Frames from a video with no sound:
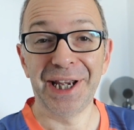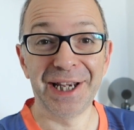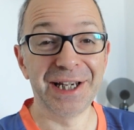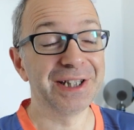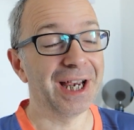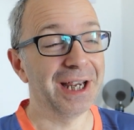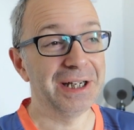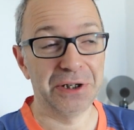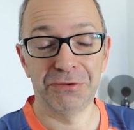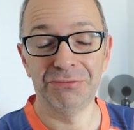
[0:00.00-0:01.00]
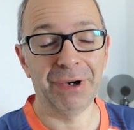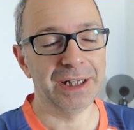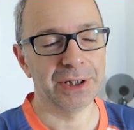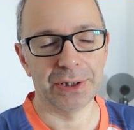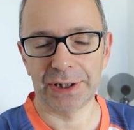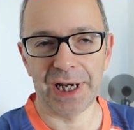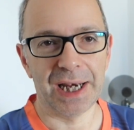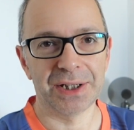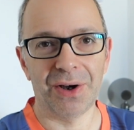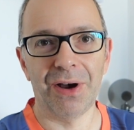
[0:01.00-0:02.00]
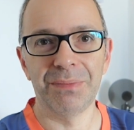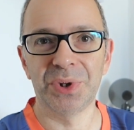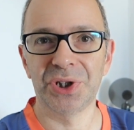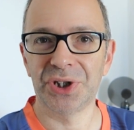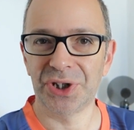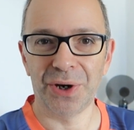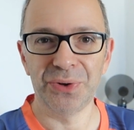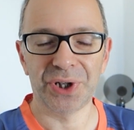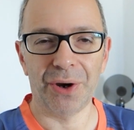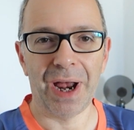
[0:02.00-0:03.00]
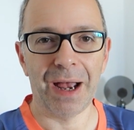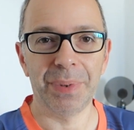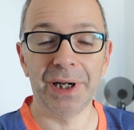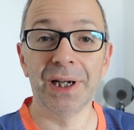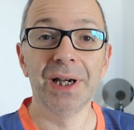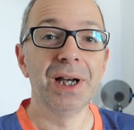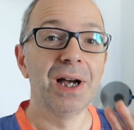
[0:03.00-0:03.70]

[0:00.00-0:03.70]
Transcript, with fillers: it is a great success. I'm so, so happy.